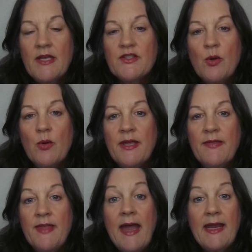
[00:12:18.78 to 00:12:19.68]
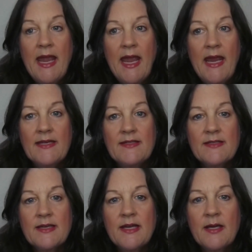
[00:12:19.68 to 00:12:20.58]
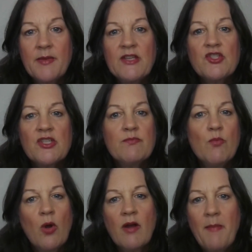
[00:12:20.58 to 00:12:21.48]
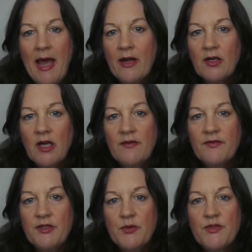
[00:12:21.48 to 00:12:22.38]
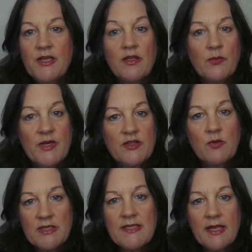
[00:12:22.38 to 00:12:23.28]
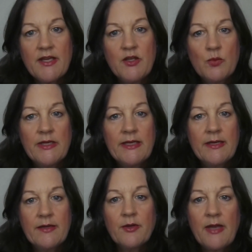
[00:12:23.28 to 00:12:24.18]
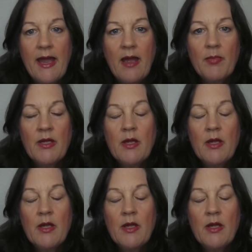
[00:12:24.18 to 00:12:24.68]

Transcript: So in that case, it's just more a matter of using the resources like you would any other lab.